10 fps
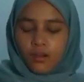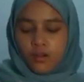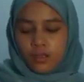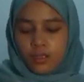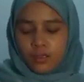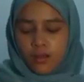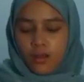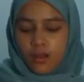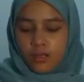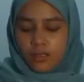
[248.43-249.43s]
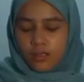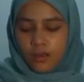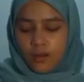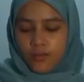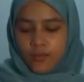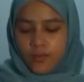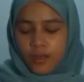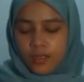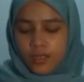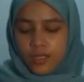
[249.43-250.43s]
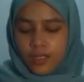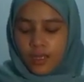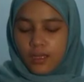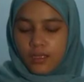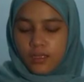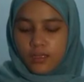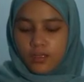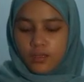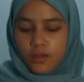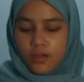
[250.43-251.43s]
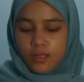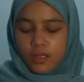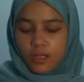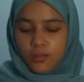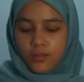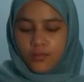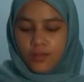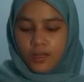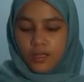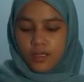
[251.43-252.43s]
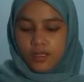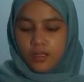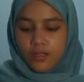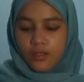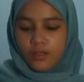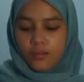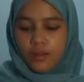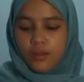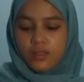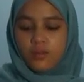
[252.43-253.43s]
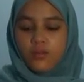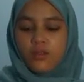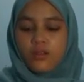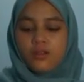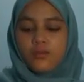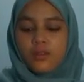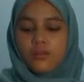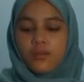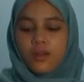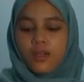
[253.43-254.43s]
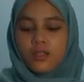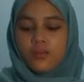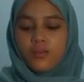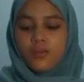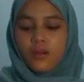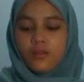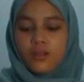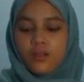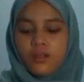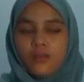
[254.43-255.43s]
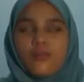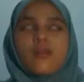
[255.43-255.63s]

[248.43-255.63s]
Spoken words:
or the laws of other states, the Jones Act provides injured maritime workers with a much broader